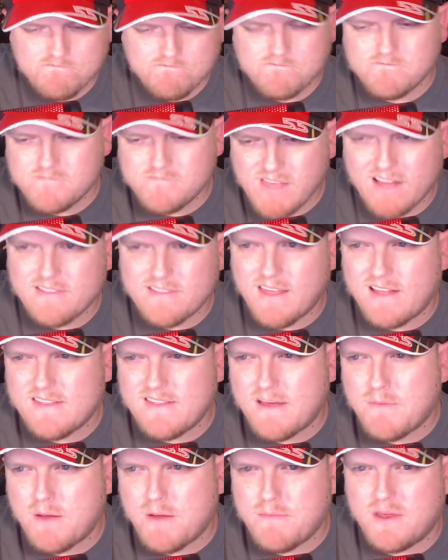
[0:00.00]

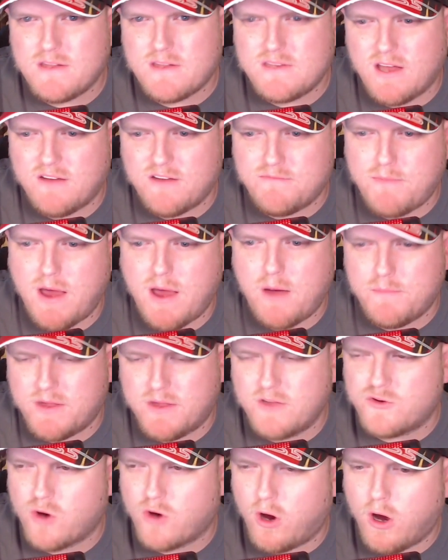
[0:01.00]
that might be a tough bout
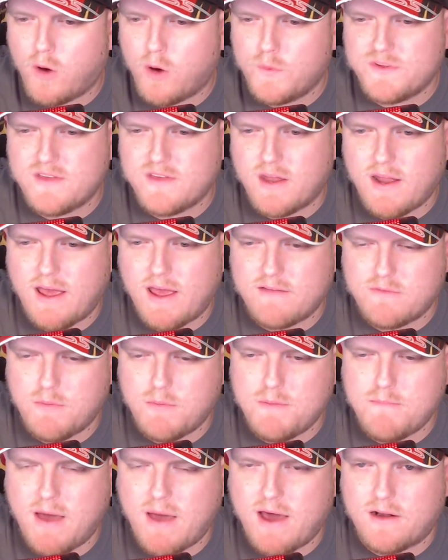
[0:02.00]
because you're always going to have to
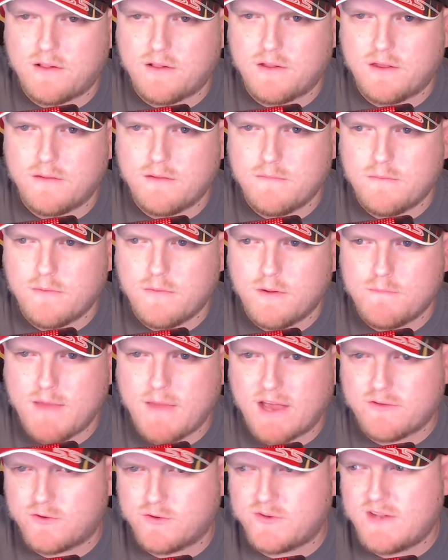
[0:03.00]
be battling
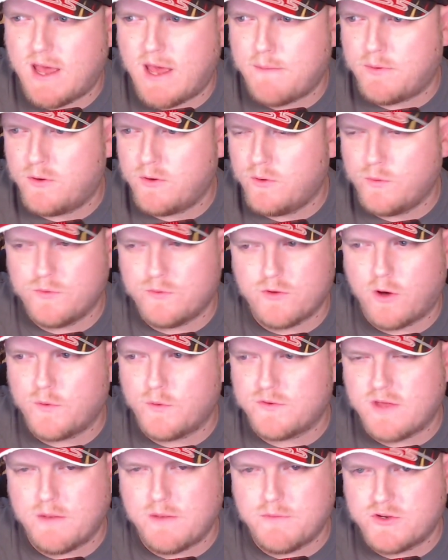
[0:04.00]
Max Verstappen, who is
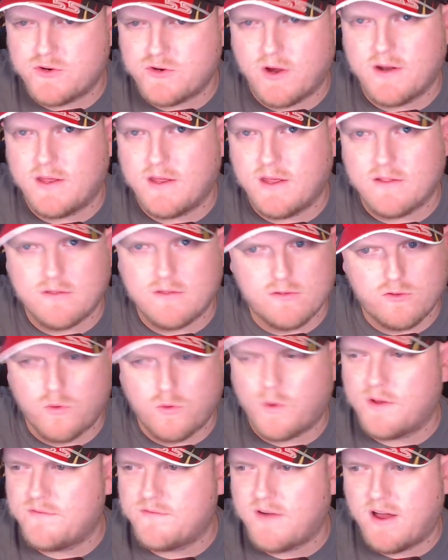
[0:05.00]
always going to be trying to get
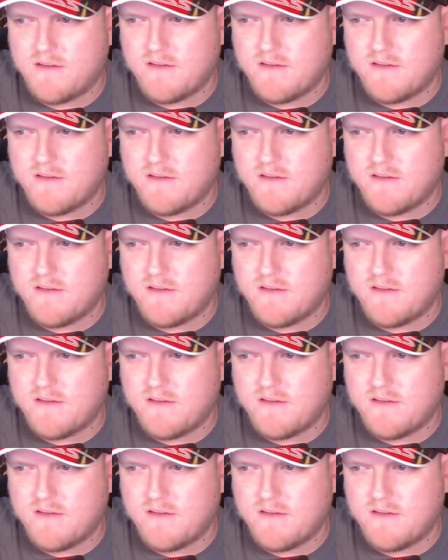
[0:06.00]
25